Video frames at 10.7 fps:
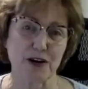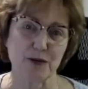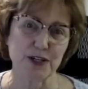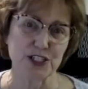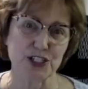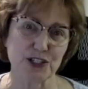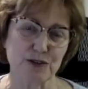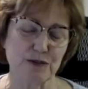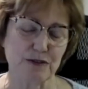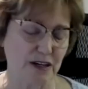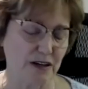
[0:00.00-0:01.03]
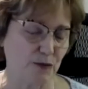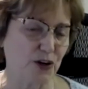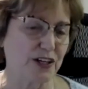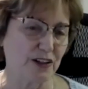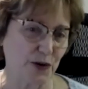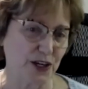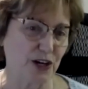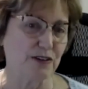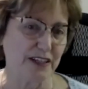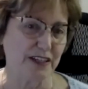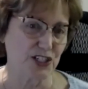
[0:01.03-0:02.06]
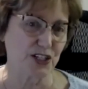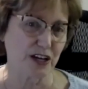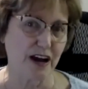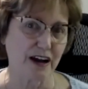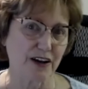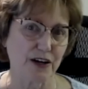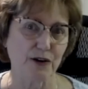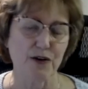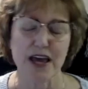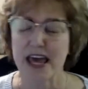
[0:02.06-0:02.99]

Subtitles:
I went to work at Loyola in Chicago.